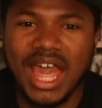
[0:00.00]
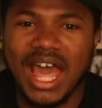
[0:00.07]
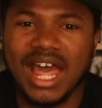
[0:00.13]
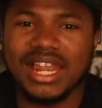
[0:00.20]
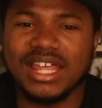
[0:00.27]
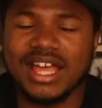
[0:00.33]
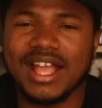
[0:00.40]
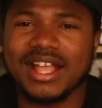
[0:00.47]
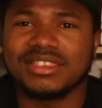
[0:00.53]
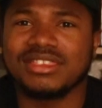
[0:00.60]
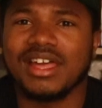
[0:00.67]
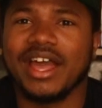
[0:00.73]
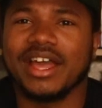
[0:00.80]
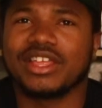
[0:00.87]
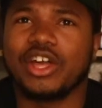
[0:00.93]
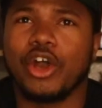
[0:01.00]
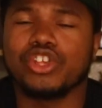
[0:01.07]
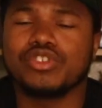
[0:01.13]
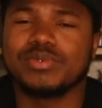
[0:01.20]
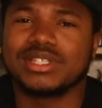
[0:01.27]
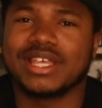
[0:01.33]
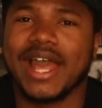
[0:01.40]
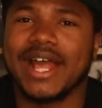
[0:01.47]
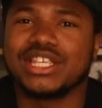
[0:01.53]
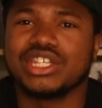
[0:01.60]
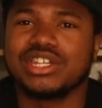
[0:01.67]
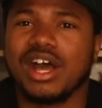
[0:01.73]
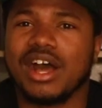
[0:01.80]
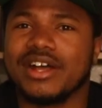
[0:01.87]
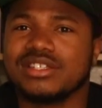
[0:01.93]
I thought Ghost was
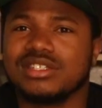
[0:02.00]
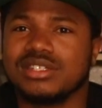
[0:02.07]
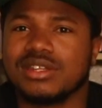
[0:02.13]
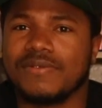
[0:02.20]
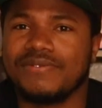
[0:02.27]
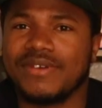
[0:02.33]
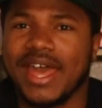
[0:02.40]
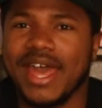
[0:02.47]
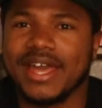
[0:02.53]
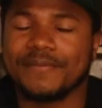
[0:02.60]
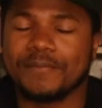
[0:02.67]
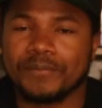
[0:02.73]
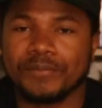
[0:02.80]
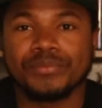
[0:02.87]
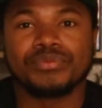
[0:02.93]
catching on to the fact